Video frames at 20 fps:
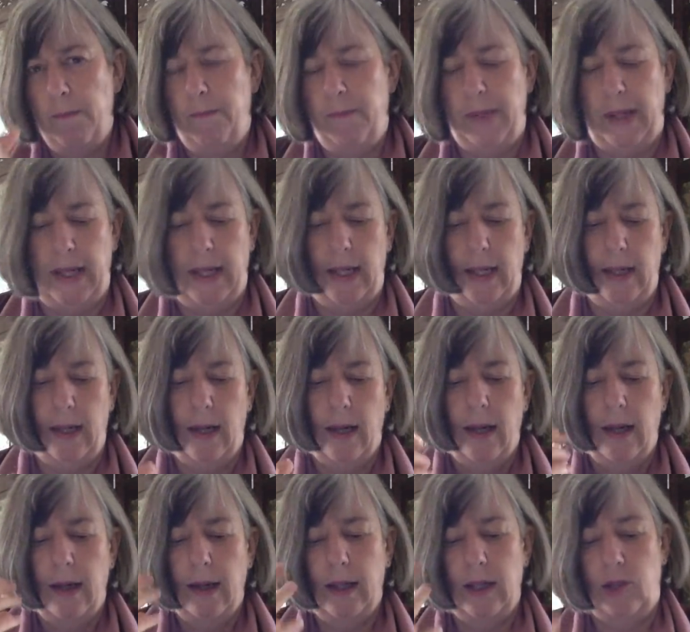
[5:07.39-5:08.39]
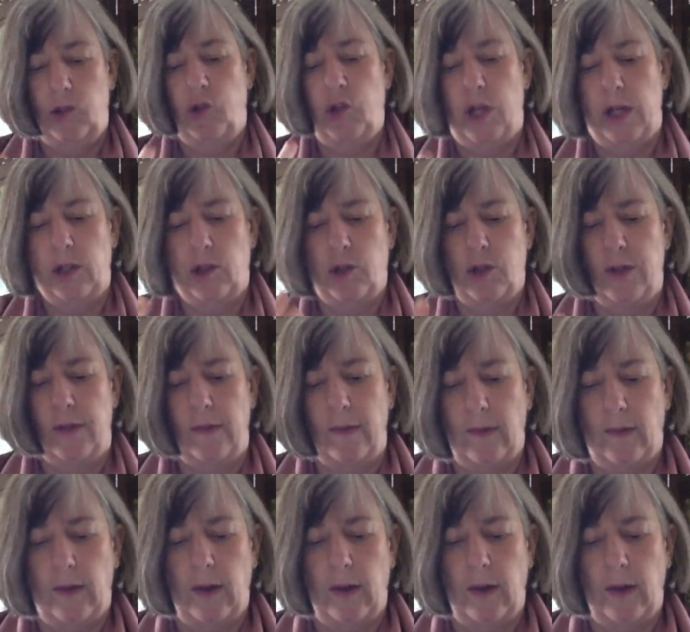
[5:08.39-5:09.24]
big conjunctions.